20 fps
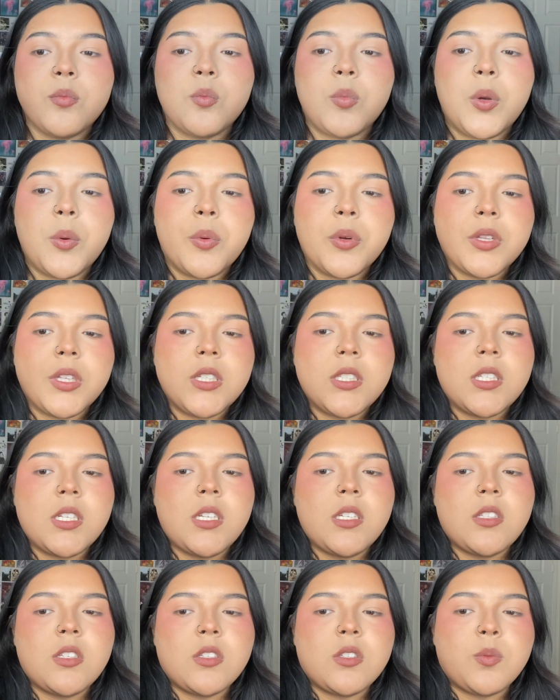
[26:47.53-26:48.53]
we were
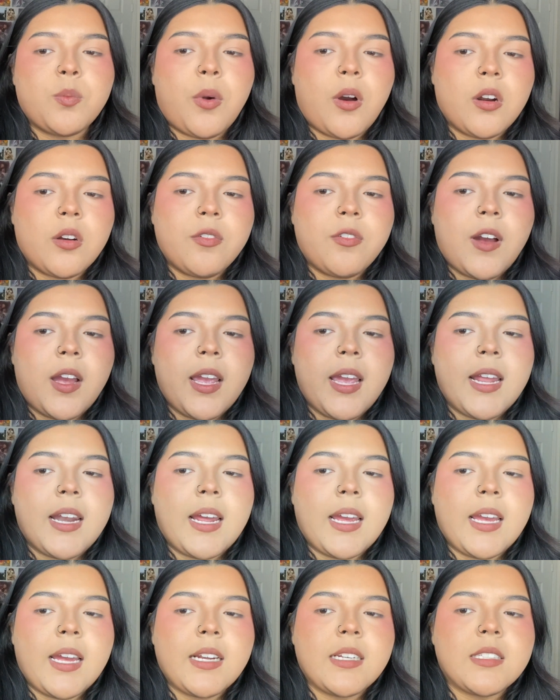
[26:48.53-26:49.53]
listening to Spotify, and I
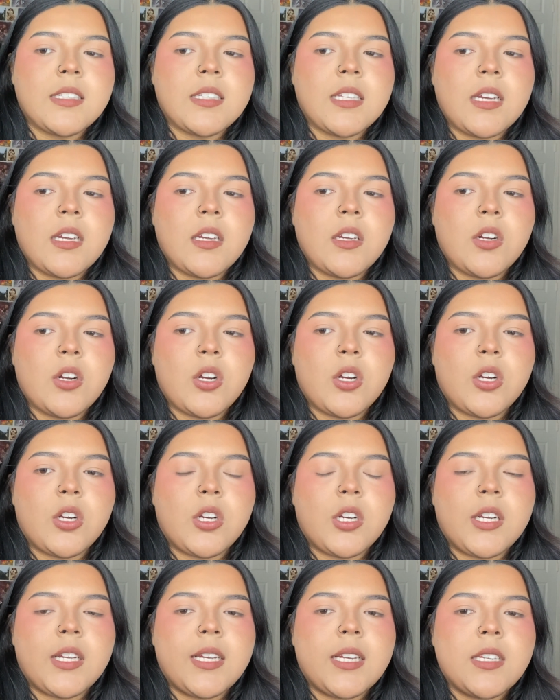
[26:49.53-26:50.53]
had sent
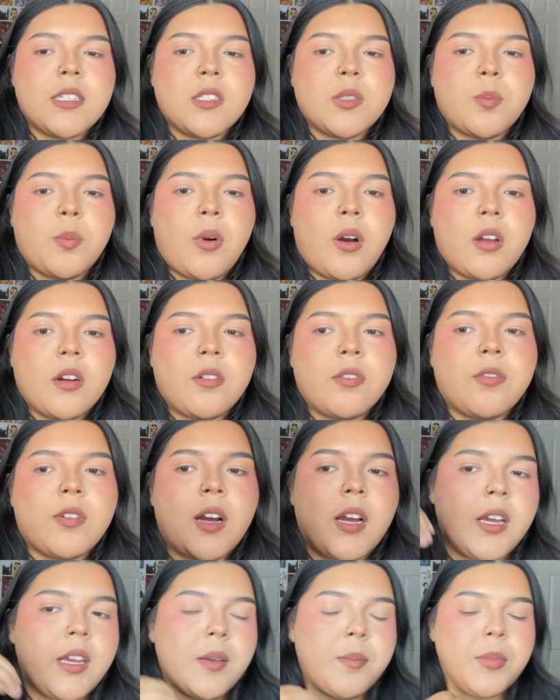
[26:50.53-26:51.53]
her his
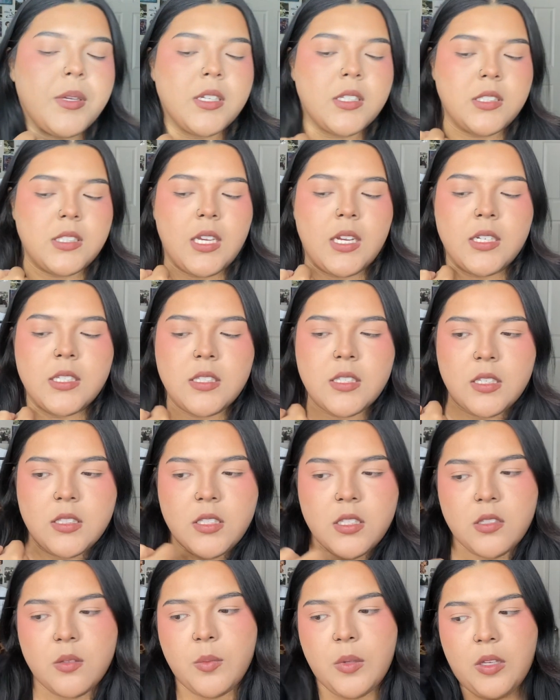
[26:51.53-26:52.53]
Spotify because he had sent
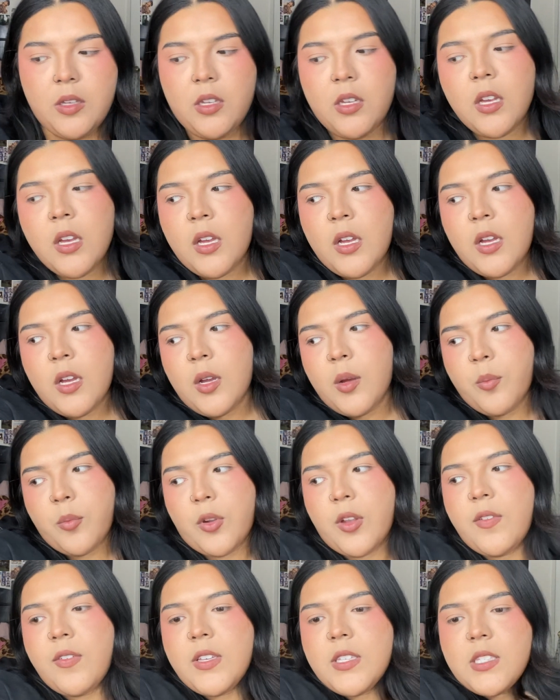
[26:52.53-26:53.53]
it to me
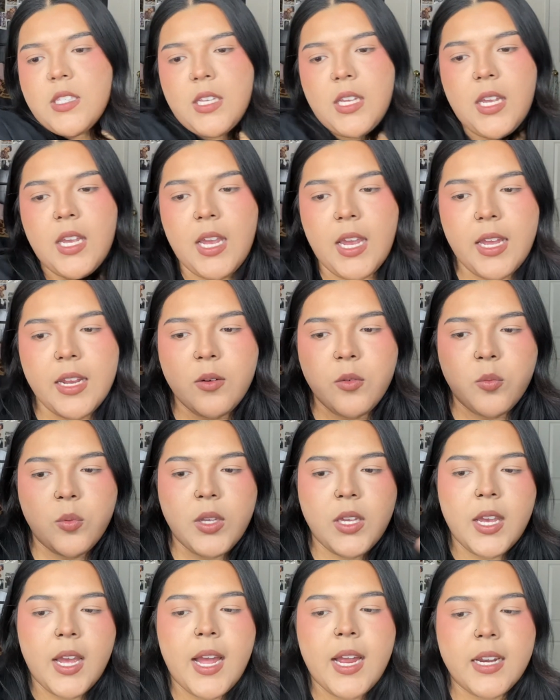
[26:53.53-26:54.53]
previously, and
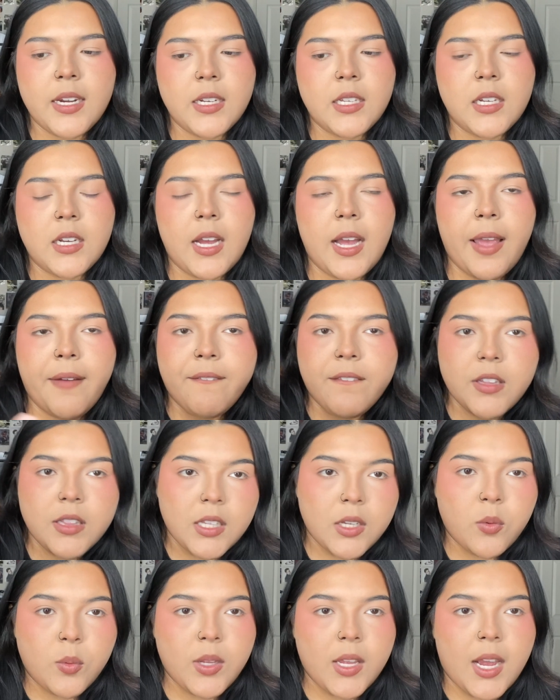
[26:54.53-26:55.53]
I feel
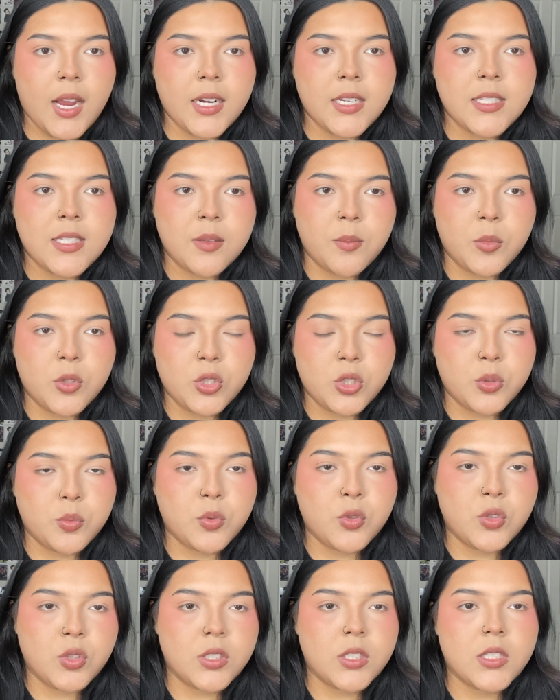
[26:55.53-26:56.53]
like we had similar
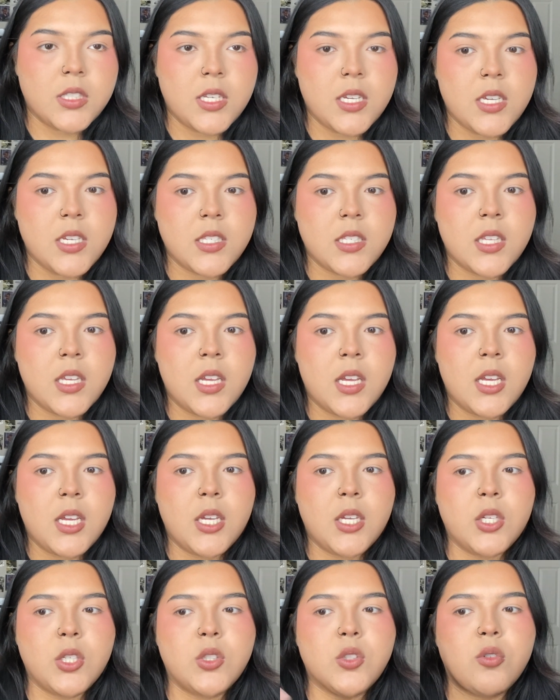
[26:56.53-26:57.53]
music tastes.
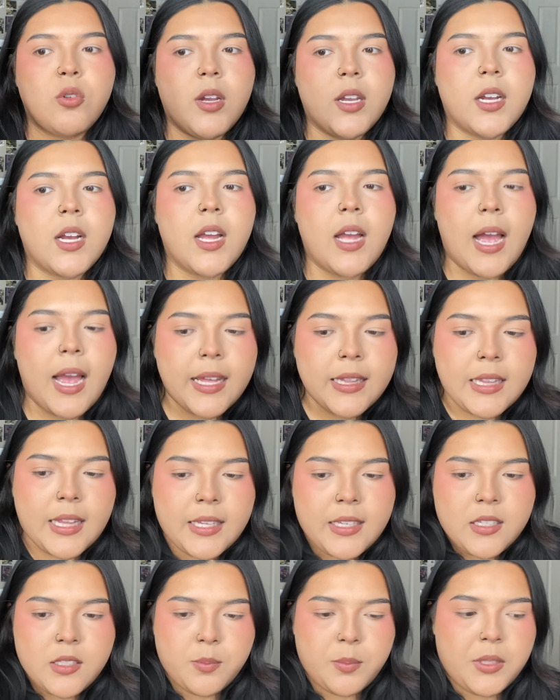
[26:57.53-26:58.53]
So I
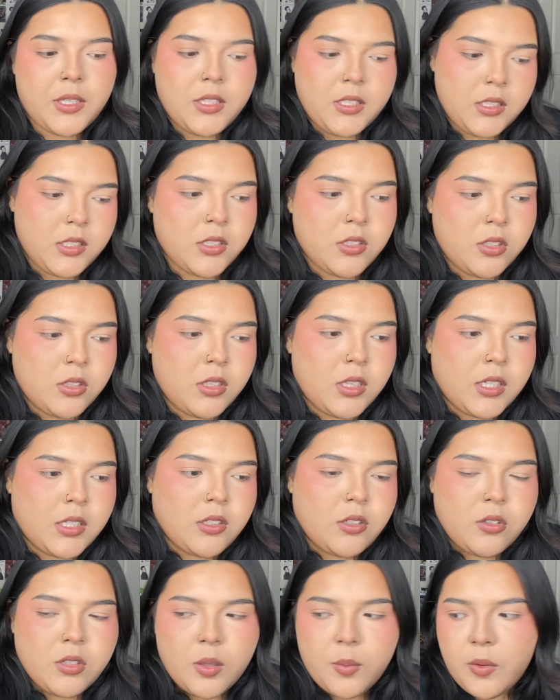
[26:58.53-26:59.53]
like his playlist. Like,
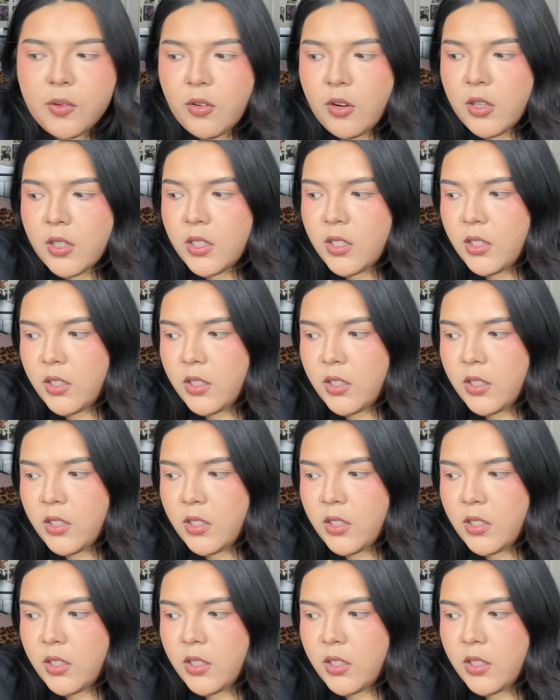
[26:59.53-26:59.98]
don't get me wrong,